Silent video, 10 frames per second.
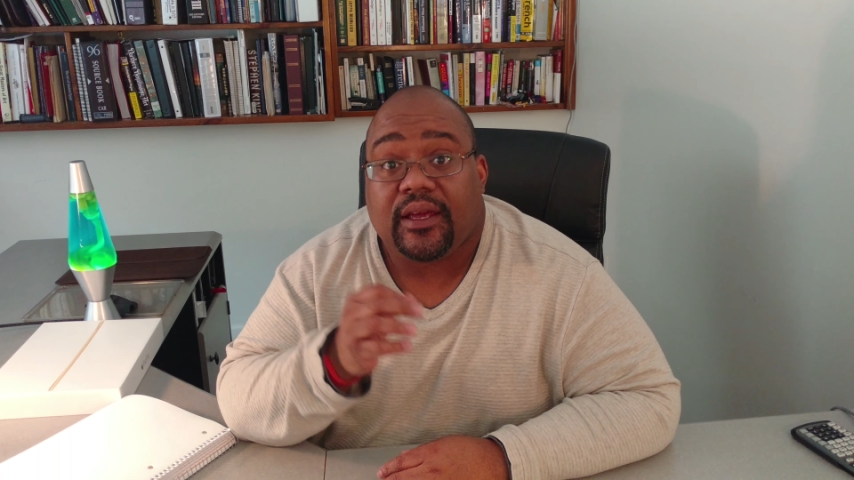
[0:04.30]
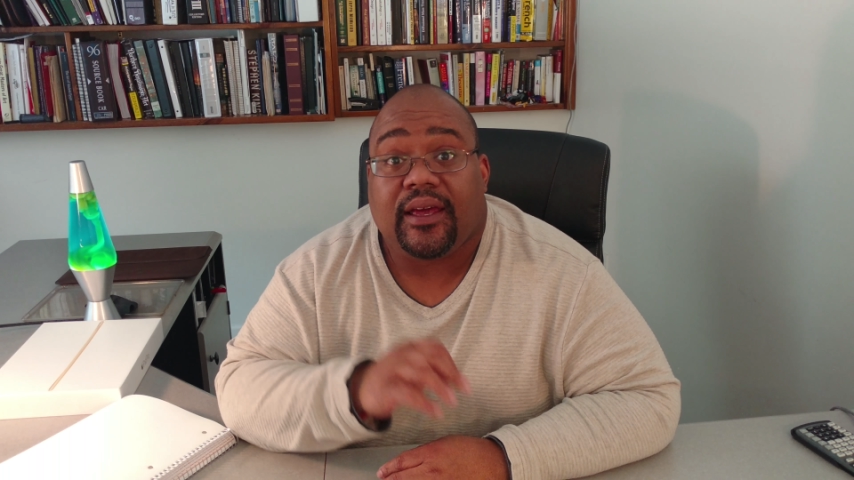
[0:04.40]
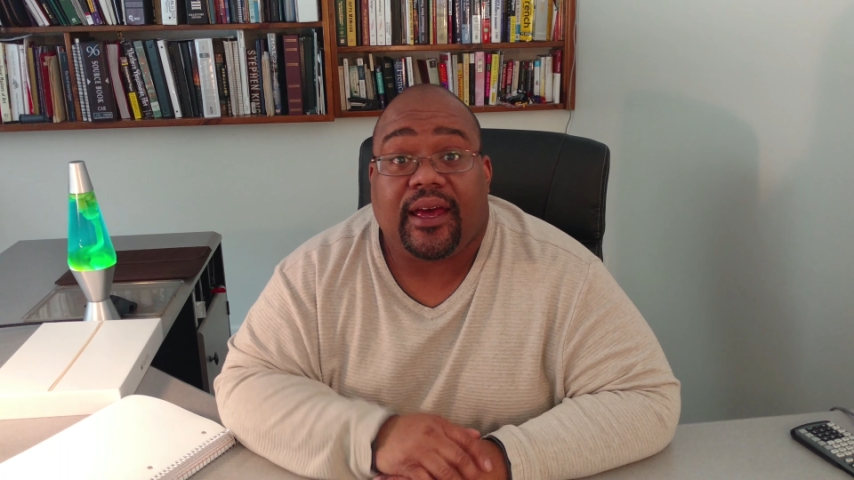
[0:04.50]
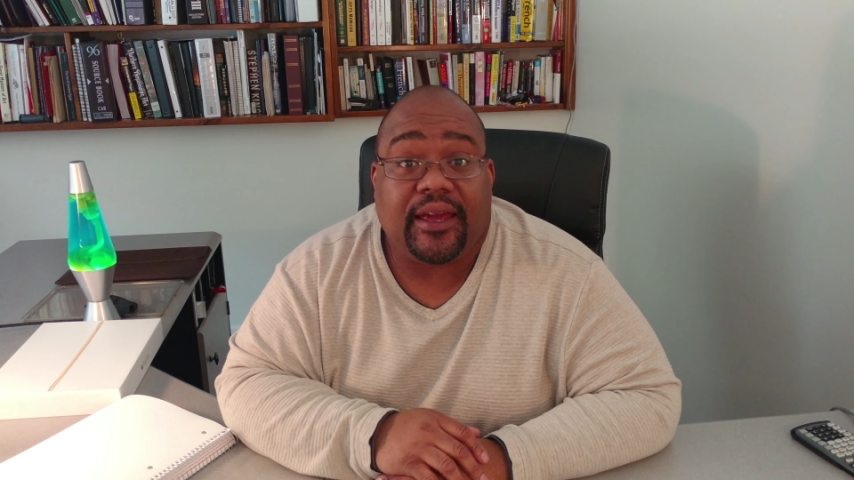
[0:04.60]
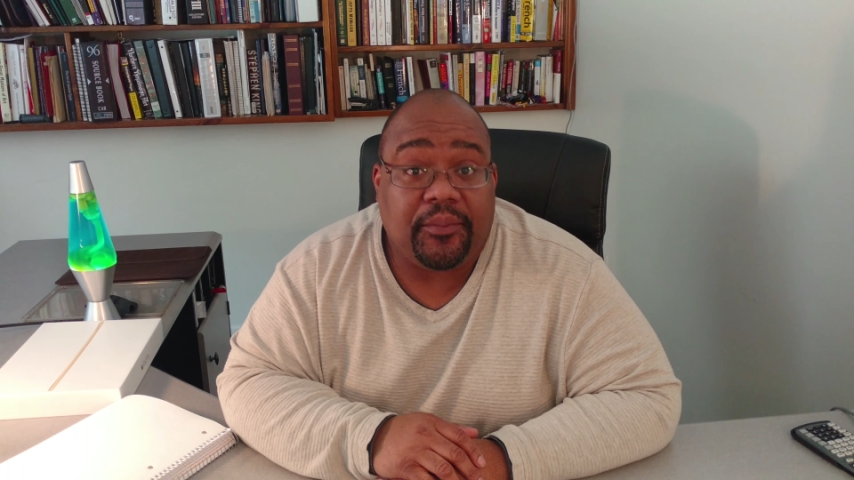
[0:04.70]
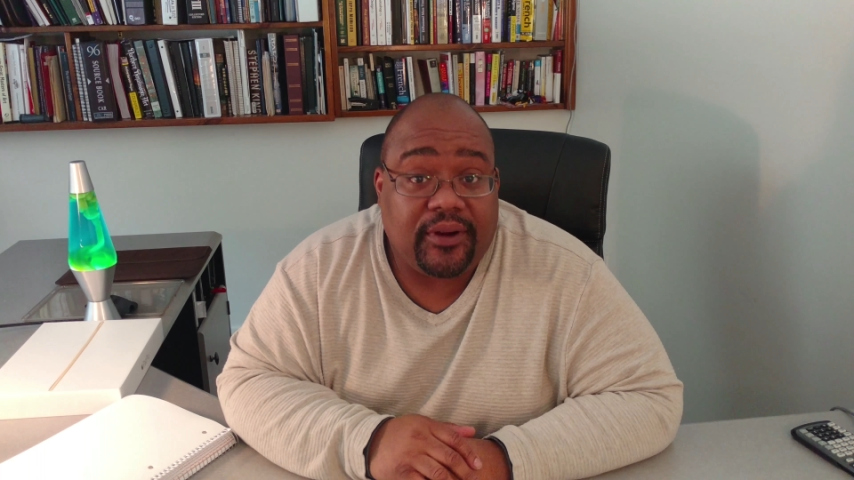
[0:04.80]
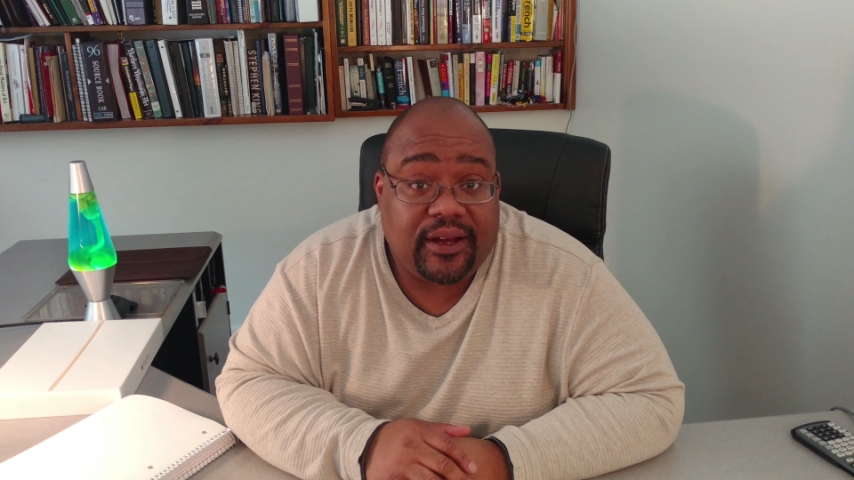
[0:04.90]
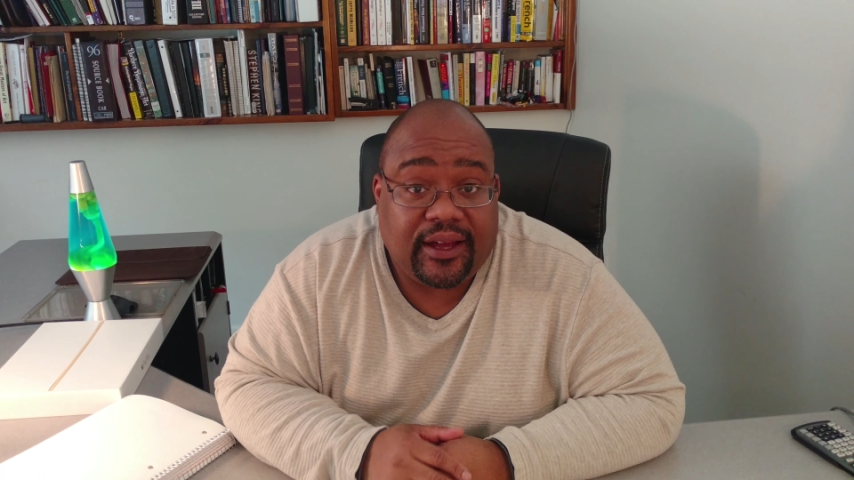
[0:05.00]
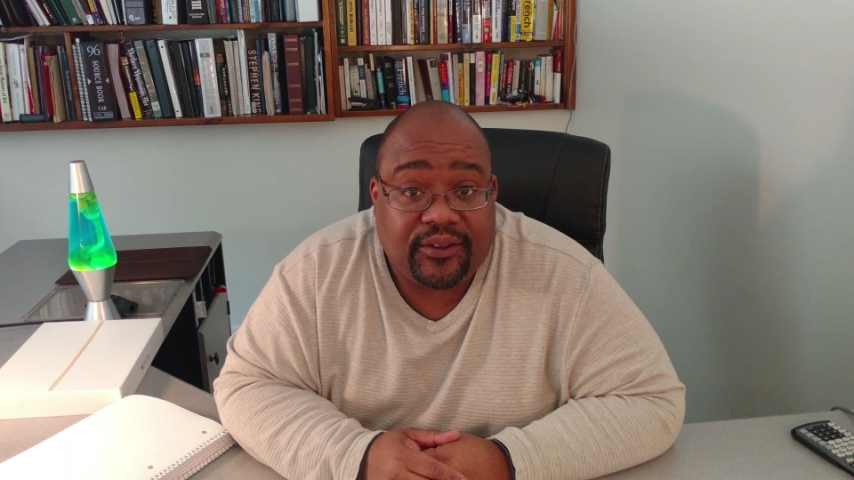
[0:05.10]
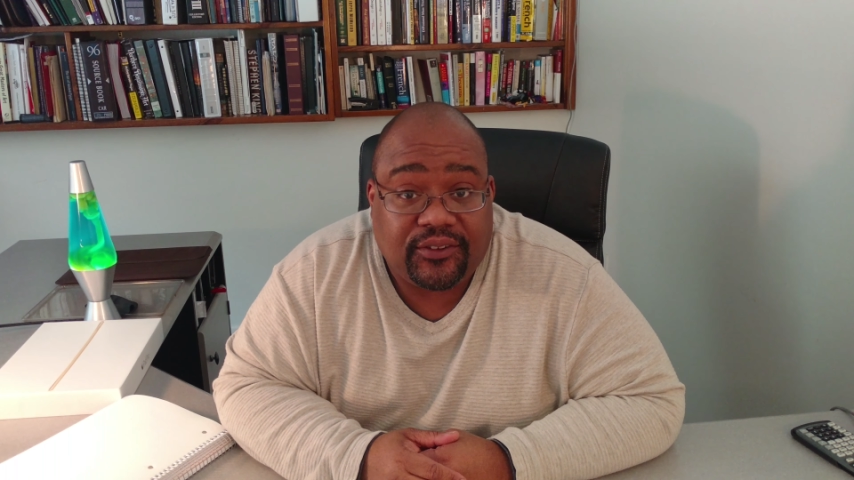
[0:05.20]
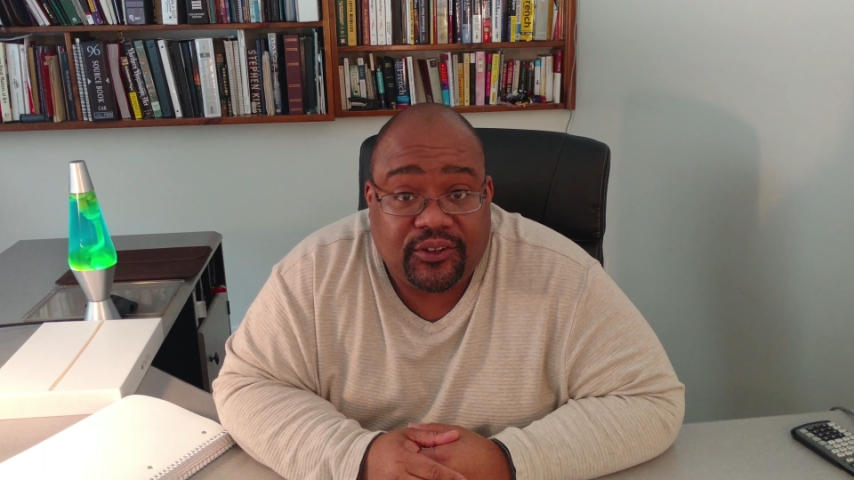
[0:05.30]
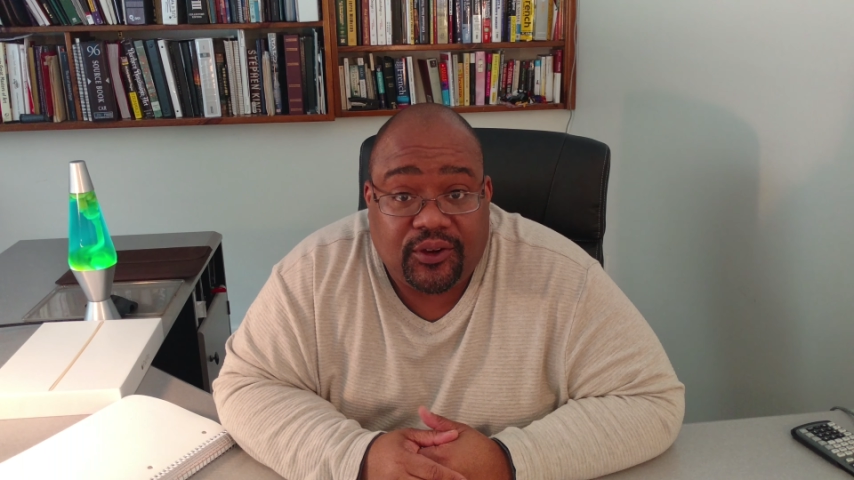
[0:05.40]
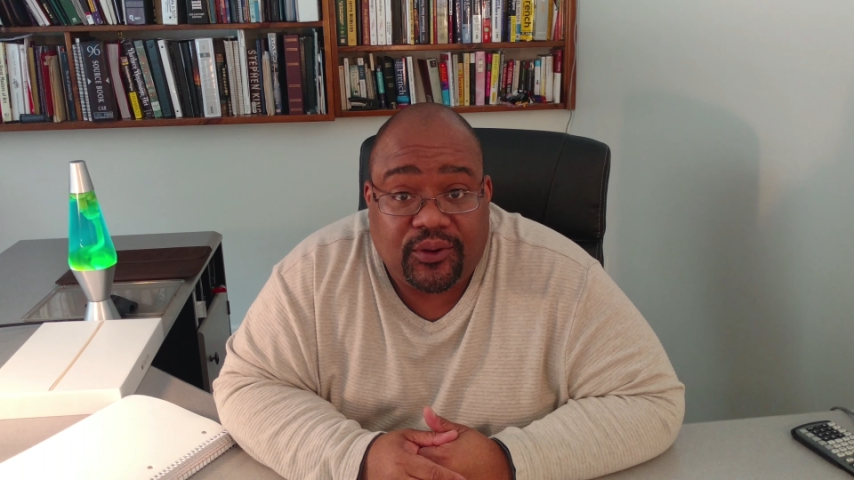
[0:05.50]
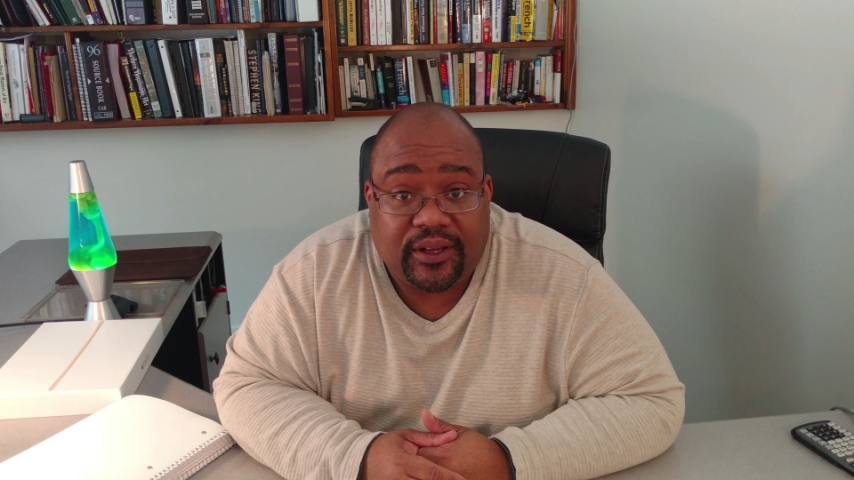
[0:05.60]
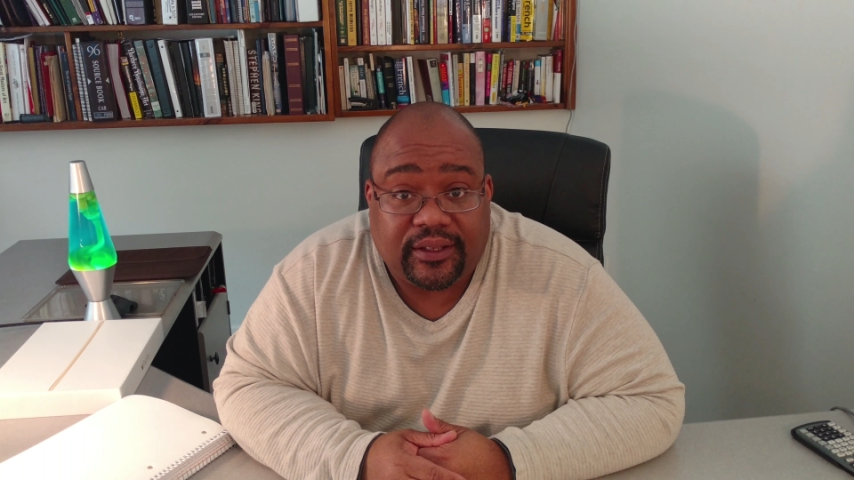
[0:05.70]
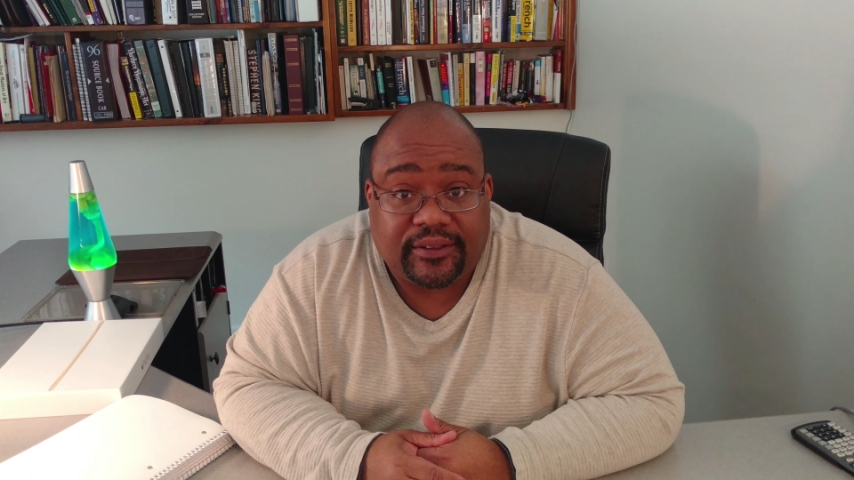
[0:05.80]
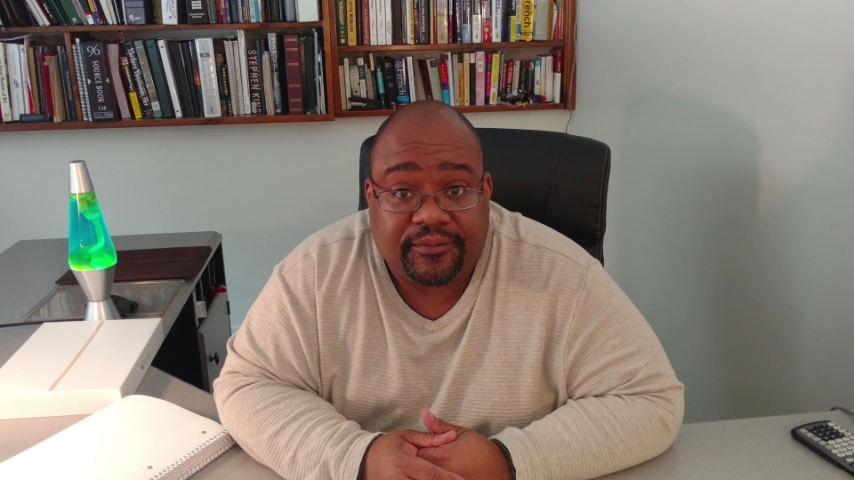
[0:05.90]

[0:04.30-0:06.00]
Hey Ma, how's it going?